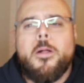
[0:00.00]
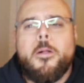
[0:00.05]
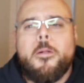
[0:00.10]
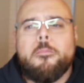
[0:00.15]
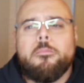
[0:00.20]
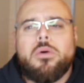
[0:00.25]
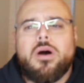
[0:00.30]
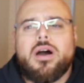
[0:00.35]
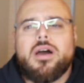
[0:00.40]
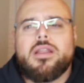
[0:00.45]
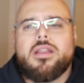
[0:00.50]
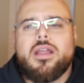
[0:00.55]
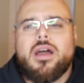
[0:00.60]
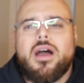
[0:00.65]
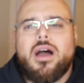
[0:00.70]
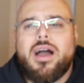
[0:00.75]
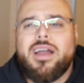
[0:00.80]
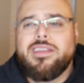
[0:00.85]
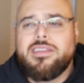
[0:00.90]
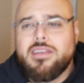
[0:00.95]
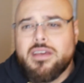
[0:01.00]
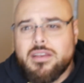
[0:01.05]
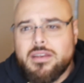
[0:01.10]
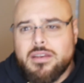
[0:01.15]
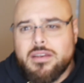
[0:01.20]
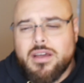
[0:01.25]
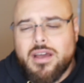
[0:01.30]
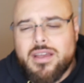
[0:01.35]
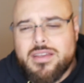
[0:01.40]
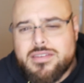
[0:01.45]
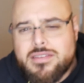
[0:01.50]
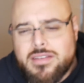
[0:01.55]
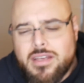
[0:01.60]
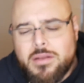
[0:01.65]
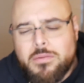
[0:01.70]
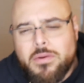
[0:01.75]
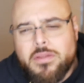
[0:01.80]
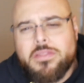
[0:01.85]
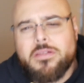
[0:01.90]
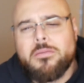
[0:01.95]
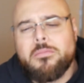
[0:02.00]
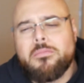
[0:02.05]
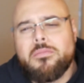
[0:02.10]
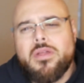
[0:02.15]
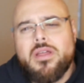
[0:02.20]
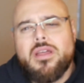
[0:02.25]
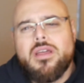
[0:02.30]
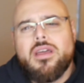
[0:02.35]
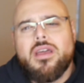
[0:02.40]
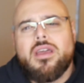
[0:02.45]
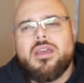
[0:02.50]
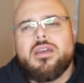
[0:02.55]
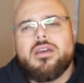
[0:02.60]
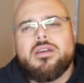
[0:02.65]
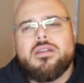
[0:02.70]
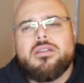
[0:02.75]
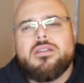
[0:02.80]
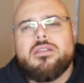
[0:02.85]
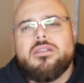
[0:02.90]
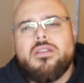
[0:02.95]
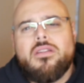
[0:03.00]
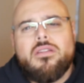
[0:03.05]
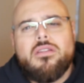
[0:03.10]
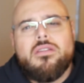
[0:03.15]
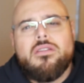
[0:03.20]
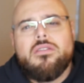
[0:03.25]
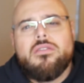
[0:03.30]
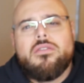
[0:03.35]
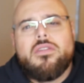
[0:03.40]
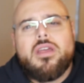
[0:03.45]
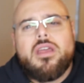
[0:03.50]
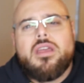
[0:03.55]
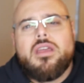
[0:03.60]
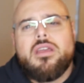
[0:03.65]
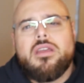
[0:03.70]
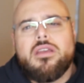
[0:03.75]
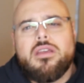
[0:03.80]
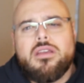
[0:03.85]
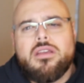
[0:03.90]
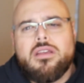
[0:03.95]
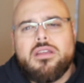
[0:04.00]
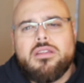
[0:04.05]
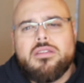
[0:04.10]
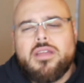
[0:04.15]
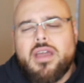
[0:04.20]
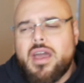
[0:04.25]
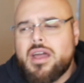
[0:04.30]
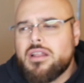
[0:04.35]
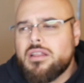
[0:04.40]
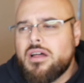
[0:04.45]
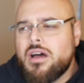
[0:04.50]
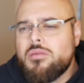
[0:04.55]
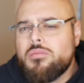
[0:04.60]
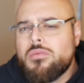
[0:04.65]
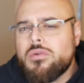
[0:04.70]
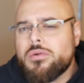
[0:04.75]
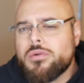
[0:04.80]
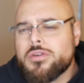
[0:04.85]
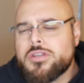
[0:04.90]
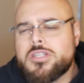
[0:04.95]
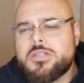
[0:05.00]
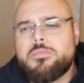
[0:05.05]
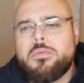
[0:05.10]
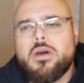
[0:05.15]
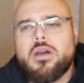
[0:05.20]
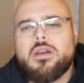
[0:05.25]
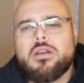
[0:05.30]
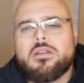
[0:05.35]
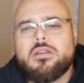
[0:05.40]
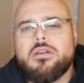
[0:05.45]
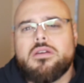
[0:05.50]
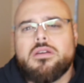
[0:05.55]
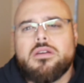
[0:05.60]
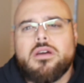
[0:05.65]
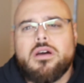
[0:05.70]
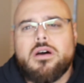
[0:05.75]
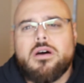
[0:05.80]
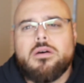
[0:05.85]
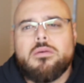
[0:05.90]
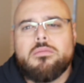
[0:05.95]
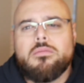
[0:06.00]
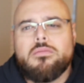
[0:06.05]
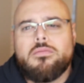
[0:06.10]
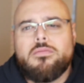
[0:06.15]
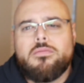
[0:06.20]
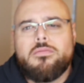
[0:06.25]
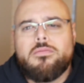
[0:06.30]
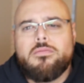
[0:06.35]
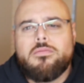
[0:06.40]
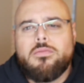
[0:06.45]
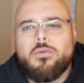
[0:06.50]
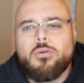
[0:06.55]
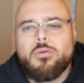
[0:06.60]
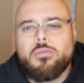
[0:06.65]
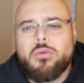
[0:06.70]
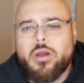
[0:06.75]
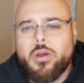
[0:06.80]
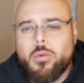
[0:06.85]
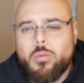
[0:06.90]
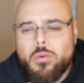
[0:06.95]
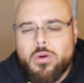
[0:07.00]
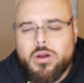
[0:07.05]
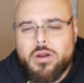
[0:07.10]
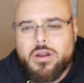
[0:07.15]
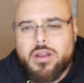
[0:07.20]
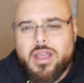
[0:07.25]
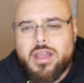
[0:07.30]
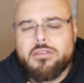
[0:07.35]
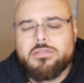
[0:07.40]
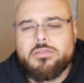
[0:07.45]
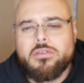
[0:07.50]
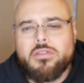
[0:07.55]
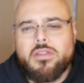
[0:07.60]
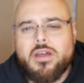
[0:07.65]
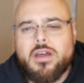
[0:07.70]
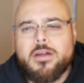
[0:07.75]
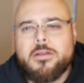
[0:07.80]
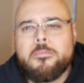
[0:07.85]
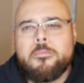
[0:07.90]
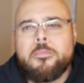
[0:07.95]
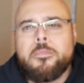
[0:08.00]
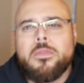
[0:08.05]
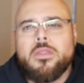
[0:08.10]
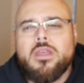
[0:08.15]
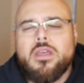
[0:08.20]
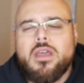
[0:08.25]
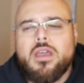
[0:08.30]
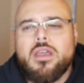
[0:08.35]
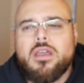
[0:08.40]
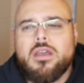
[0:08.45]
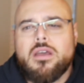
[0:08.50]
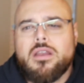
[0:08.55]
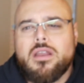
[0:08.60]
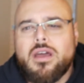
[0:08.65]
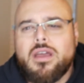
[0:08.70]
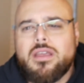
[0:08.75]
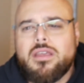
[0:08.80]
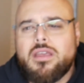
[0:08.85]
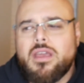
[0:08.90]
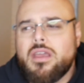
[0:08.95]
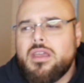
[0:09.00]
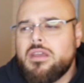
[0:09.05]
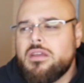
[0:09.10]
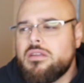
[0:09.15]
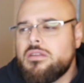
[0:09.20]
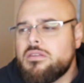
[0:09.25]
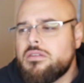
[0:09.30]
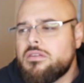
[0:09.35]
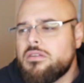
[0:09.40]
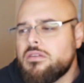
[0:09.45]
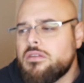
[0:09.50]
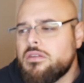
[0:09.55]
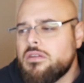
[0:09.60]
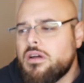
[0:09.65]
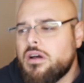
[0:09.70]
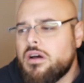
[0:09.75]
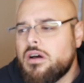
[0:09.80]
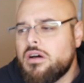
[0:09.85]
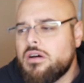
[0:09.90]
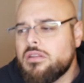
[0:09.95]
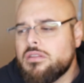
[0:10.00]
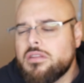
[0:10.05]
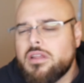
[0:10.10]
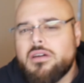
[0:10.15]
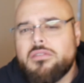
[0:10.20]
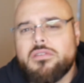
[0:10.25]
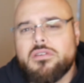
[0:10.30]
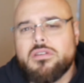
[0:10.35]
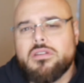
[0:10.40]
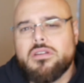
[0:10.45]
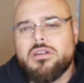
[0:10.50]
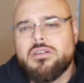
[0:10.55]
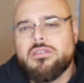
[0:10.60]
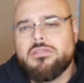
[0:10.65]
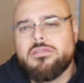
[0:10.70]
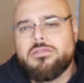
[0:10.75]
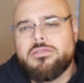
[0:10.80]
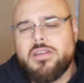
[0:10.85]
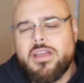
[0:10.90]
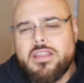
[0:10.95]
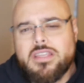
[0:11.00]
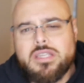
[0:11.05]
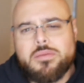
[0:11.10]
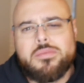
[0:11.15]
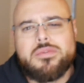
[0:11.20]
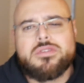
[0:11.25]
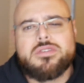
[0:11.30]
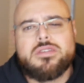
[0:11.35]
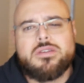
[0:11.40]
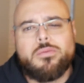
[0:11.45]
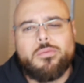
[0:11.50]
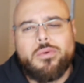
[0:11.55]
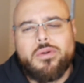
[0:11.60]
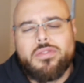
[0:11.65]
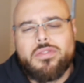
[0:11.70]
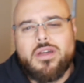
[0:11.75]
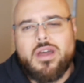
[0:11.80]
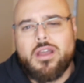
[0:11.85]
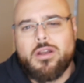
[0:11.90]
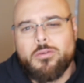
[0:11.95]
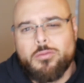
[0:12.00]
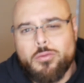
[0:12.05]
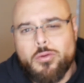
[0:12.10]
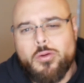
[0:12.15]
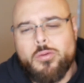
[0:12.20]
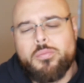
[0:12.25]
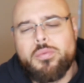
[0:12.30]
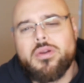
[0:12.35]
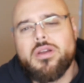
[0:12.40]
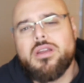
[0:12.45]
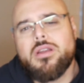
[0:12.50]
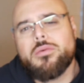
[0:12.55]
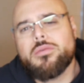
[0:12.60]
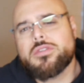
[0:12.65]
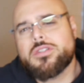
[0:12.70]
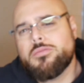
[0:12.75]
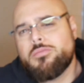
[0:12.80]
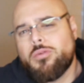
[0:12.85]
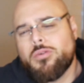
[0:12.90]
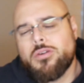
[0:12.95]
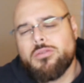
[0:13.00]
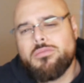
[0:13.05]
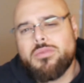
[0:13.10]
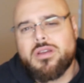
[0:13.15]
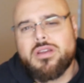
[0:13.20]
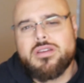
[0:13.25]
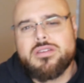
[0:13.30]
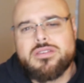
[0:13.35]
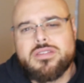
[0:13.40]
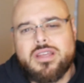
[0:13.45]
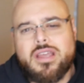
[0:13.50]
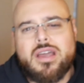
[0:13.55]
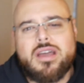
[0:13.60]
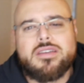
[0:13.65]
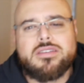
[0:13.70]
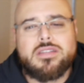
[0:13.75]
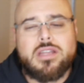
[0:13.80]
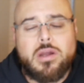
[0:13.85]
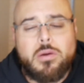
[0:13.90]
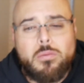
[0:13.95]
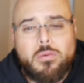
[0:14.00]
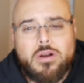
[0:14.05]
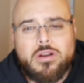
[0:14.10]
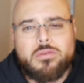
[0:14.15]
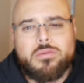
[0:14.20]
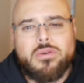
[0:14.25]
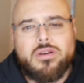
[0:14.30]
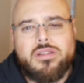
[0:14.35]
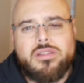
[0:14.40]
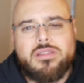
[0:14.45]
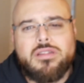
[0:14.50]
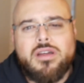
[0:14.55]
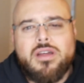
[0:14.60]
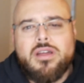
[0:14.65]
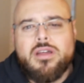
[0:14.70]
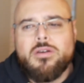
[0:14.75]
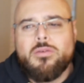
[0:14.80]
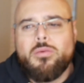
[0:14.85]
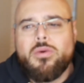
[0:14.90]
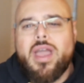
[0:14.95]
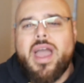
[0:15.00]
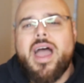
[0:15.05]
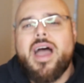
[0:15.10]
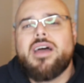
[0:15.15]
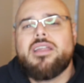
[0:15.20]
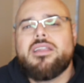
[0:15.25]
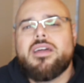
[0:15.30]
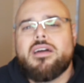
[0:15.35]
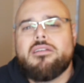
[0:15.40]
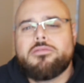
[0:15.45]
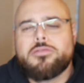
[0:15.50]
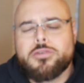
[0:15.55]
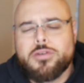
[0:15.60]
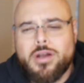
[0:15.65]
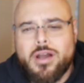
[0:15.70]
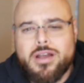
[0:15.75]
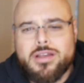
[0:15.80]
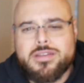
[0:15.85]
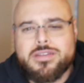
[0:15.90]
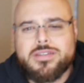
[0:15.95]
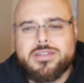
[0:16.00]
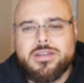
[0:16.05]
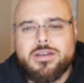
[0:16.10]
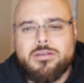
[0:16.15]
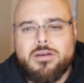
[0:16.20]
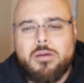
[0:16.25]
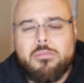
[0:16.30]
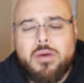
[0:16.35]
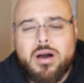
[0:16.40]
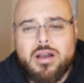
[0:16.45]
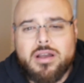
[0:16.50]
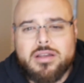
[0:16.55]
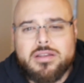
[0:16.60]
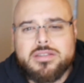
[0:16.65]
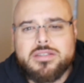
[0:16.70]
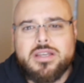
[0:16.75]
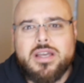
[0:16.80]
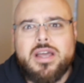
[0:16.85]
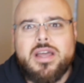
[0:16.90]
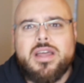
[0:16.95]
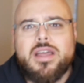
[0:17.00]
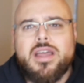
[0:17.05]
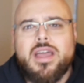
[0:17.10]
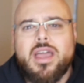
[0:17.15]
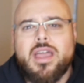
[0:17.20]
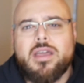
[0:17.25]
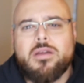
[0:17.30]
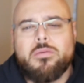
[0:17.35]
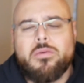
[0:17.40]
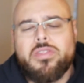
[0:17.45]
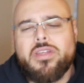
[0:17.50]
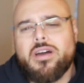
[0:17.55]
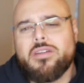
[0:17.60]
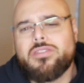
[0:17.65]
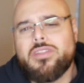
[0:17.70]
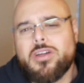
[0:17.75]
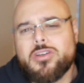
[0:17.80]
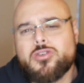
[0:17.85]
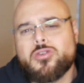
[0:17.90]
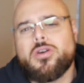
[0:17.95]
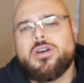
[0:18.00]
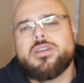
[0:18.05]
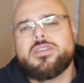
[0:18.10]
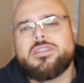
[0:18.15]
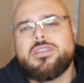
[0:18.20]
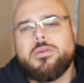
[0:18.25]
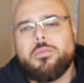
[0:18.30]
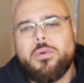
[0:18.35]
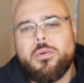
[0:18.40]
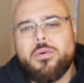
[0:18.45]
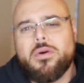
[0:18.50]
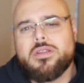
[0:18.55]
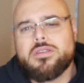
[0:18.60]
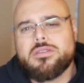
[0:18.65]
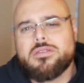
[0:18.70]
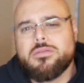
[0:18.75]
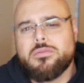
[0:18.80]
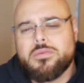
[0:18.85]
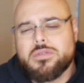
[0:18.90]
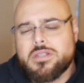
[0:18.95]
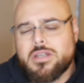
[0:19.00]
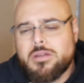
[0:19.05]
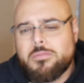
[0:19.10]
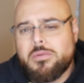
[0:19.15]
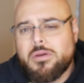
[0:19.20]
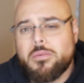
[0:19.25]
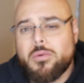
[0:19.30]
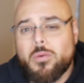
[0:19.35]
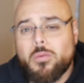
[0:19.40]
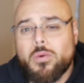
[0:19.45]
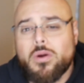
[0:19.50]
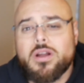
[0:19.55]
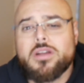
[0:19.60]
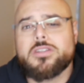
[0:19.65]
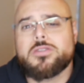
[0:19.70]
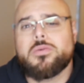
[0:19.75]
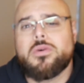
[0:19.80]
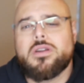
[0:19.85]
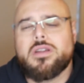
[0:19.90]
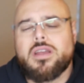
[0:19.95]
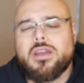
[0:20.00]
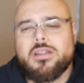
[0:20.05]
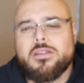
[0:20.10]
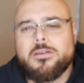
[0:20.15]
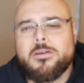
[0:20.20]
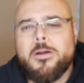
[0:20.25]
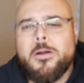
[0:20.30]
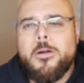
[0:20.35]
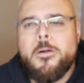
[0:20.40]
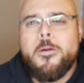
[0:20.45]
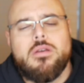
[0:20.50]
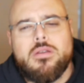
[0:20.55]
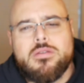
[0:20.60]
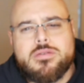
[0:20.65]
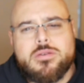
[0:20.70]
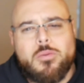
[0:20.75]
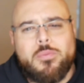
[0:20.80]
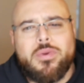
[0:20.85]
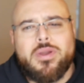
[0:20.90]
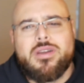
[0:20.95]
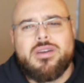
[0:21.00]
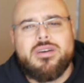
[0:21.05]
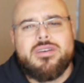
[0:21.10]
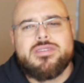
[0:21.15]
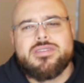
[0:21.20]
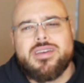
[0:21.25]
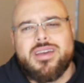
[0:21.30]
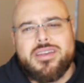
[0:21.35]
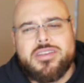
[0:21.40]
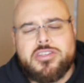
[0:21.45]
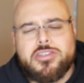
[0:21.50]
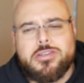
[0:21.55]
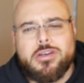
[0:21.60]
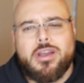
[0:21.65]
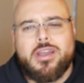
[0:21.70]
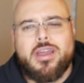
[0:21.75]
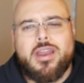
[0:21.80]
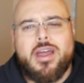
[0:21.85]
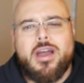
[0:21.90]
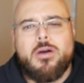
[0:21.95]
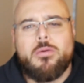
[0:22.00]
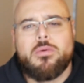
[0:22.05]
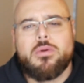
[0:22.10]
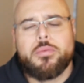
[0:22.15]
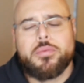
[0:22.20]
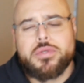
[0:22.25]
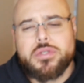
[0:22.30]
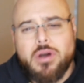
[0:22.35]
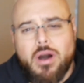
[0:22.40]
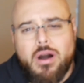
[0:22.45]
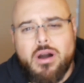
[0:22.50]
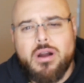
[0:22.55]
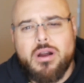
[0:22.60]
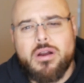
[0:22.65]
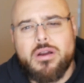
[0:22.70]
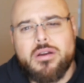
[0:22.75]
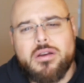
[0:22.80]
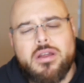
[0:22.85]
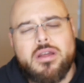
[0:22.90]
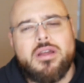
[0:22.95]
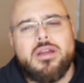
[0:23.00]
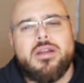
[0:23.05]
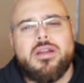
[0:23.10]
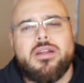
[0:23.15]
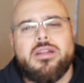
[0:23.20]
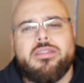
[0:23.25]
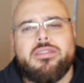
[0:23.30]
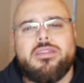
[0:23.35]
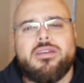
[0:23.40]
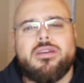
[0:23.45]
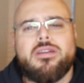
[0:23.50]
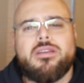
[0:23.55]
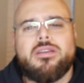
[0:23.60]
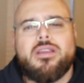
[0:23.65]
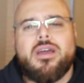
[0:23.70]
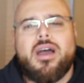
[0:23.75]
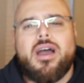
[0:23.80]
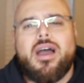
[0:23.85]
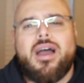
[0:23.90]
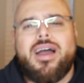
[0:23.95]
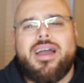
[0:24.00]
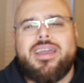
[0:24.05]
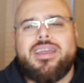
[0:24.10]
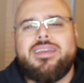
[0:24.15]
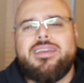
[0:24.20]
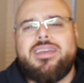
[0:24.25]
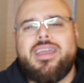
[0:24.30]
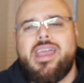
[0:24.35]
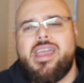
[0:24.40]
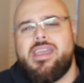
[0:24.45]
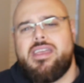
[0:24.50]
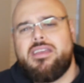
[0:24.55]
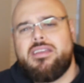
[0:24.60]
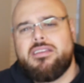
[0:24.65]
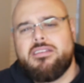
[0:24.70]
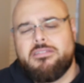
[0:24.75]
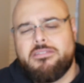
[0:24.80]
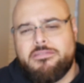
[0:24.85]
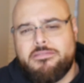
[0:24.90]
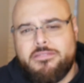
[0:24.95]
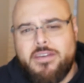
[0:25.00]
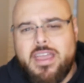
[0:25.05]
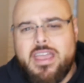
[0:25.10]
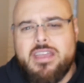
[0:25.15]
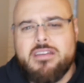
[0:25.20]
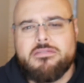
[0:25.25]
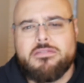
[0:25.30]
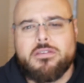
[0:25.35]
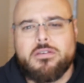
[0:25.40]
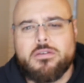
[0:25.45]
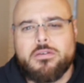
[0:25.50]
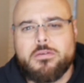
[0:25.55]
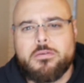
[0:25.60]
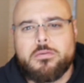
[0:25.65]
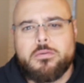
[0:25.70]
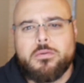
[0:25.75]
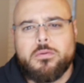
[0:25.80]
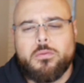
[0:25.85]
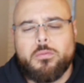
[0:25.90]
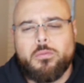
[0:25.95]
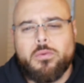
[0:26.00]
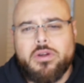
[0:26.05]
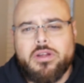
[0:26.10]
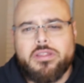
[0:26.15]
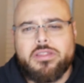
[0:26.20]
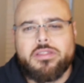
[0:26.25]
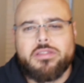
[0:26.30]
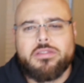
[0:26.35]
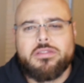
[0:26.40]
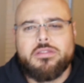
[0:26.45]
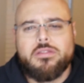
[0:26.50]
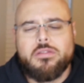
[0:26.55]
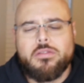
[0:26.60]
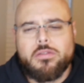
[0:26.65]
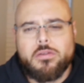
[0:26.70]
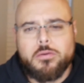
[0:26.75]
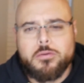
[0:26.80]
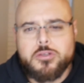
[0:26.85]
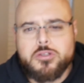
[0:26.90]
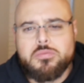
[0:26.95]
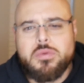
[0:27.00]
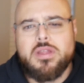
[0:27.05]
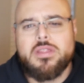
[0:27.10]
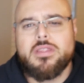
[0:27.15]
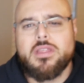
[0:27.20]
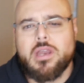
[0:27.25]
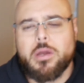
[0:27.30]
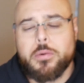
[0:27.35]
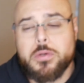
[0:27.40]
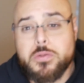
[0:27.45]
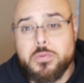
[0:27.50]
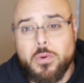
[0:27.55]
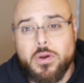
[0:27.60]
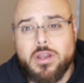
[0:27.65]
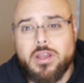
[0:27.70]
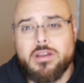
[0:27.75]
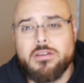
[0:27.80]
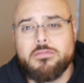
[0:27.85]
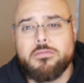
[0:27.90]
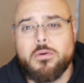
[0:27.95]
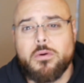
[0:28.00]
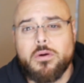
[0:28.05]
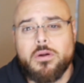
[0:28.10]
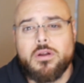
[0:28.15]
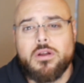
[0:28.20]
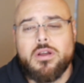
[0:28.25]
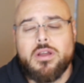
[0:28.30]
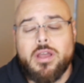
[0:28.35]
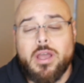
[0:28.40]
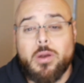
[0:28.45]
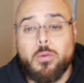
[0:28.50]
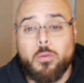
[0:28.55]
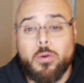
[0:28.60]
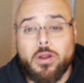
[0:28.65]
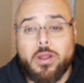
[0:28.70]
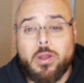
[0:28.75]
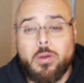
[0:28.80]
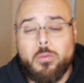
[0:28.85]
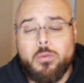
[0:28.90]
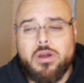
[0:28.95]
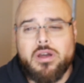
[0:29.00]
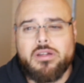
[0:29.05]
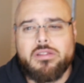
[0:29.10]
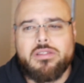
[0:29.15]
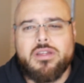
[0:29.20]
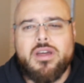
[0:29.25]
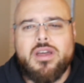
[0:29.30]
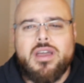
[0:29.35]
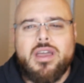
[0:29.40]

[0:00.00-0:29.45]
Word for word: But I didn't. I stayed with them and they they had a lot more respect um, for my work after that, and I gained uh, a level of intimacy with that group, and it was important because the guys that I worked with, we had to have trust among us, and without that trust, then we was, wasn't going to be able to work as well together. And so, because I stuck it out when it was hard, then I gained favor with those men that I was working for and working with.